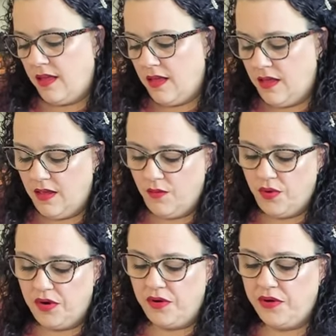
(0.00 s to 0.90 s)
Okay,
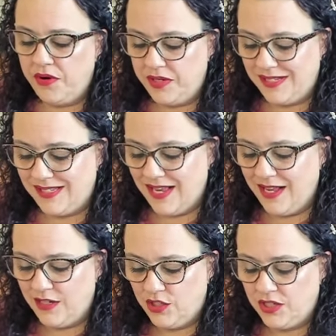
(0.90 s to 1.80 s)
what are
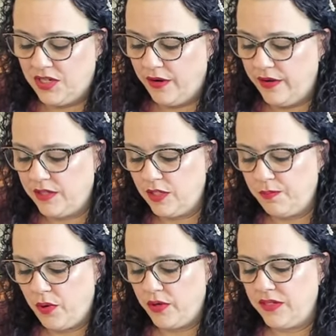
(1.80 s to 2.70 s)
Sagittarius's
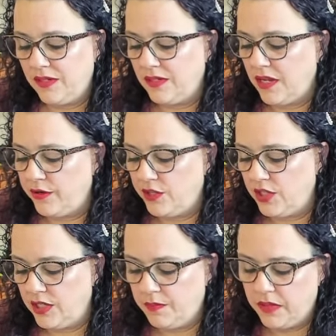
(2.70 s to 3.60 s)
person's
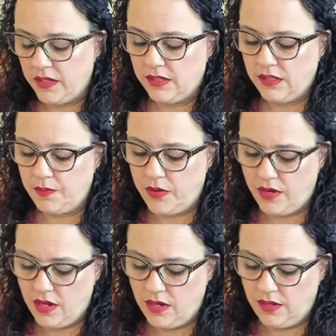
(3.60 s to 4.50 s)
energies, please,
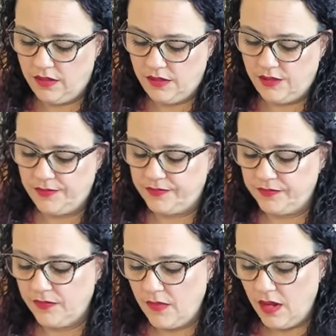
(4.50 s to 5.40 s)
spirit guides?
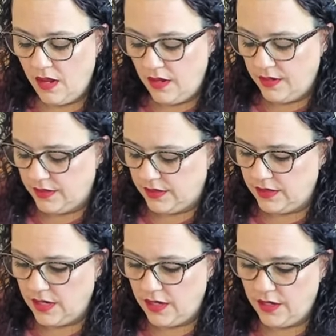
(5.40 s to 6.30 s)

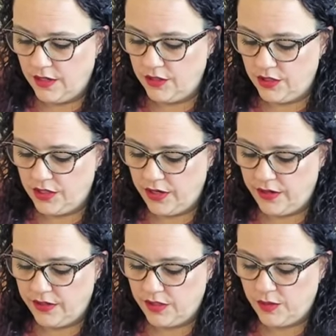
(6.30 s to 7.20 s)

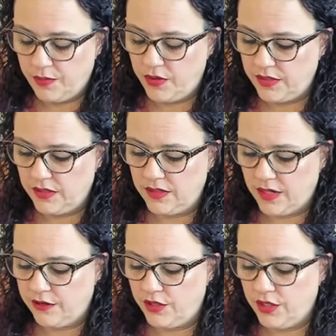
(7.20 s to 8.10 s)
Sagittarius's person's
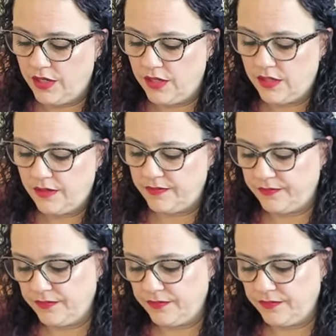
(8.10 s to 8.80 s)
energies.